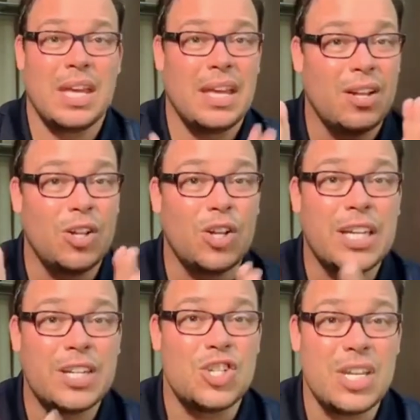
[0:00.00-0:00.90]
Look
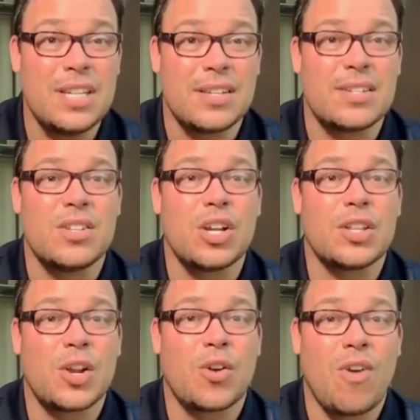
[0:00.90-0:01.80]
at Jesus, look at the
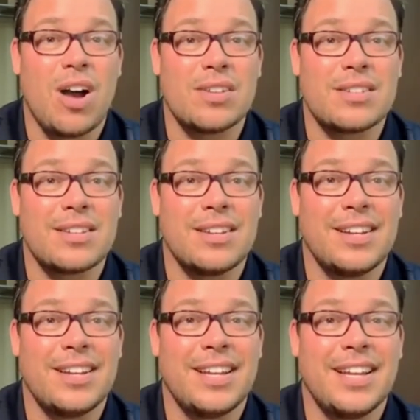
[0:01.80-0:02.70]
cross.
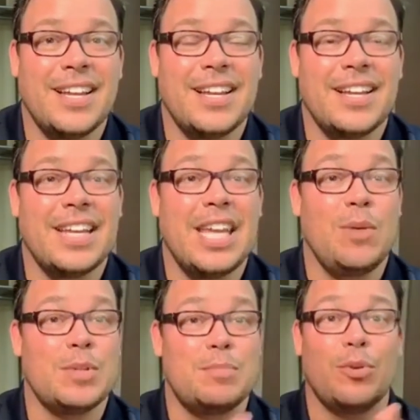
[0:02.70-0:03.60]
He
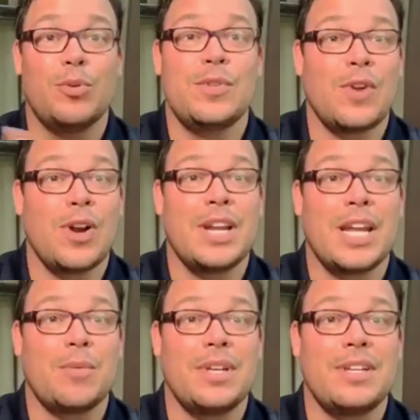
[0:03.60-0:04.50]
was bruised for our
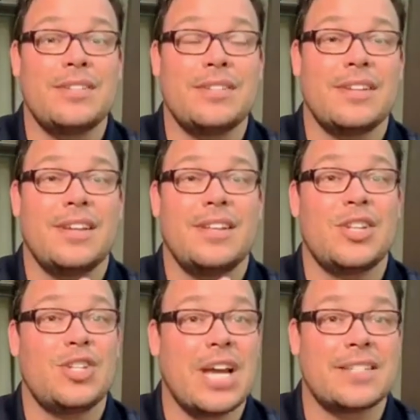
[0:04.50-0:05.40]
iniquities. The
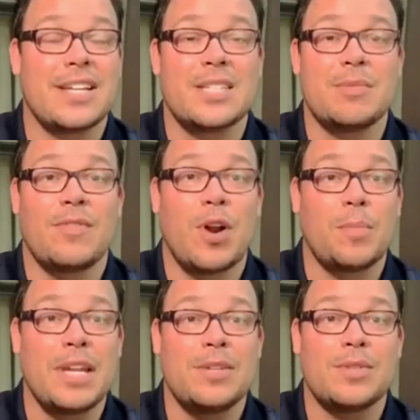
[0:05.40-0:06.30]
chastisement for our
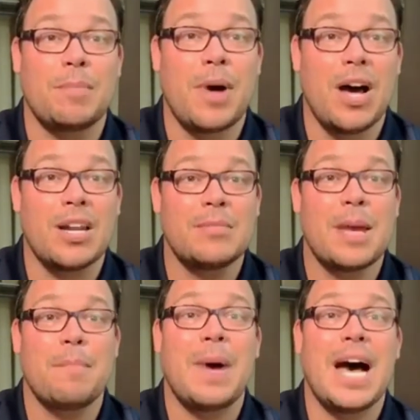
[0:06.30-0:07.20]
peace was upon him,
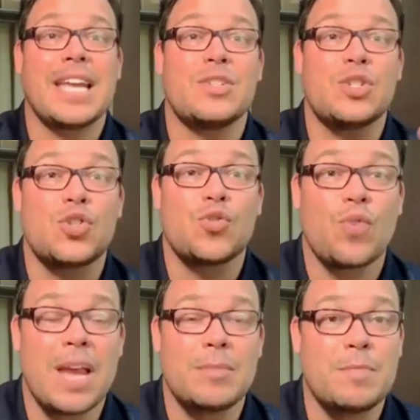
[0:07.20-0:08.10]
and by his
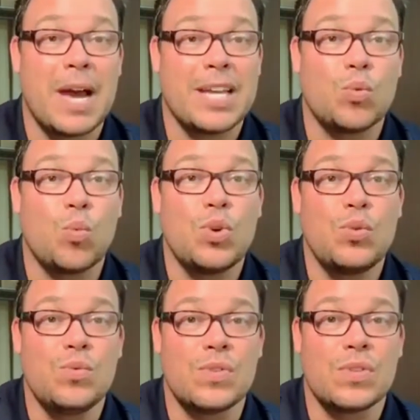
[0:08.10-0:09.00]
stripes, by his
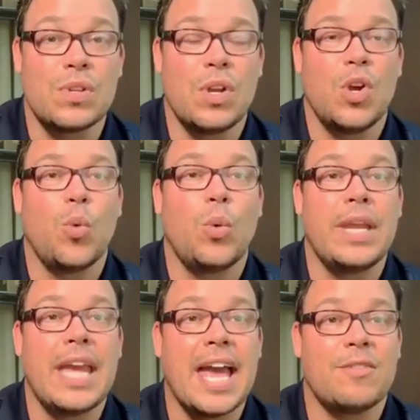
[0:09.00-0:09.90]
wounds, we
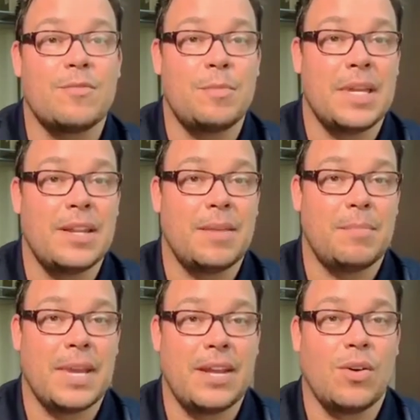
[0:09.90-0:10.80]
have been
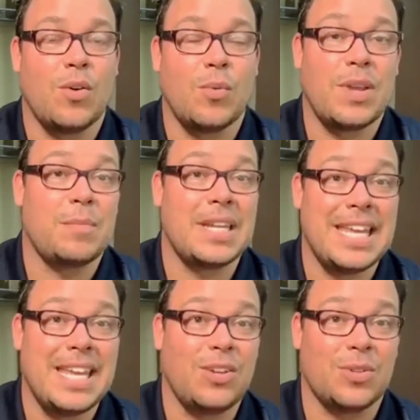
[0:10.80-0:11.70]
made whole. We have been
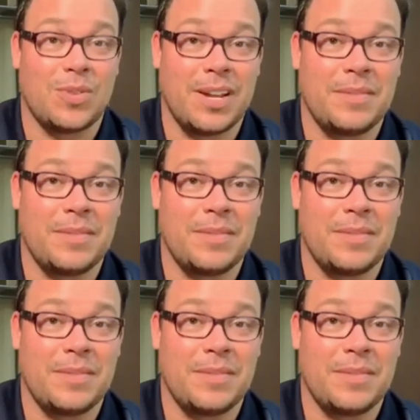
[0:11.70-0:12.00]
healed, right?